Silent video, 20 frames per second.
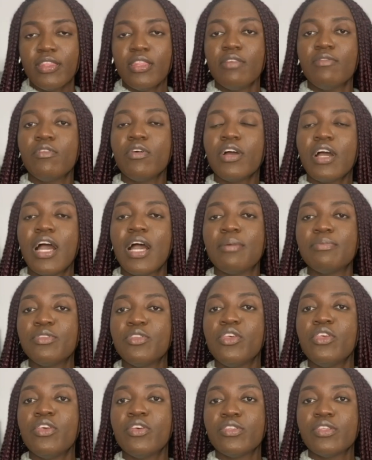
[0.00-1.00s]
The
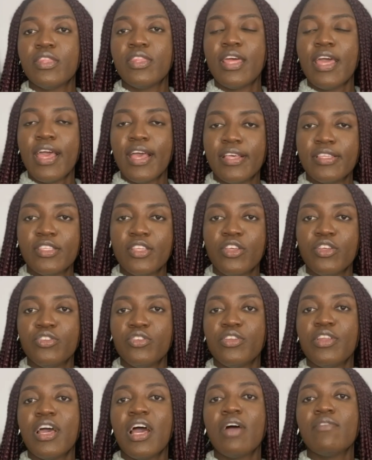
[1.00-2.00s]
vocabs you use in the essay, you
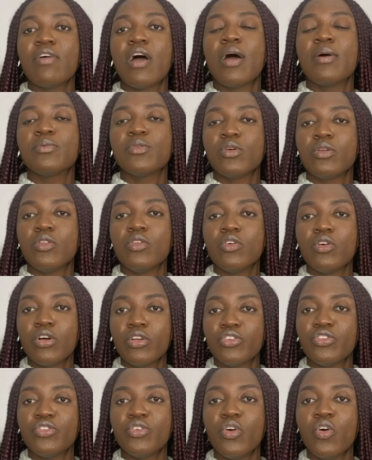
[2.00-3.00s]
should have absolute
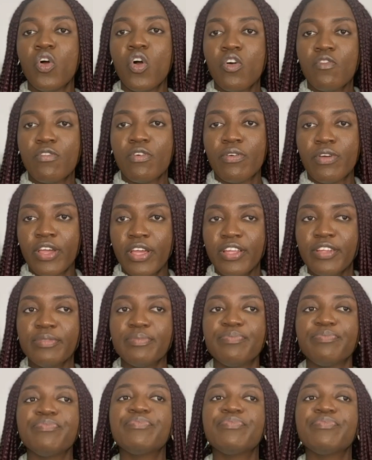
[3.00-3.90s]
control over it.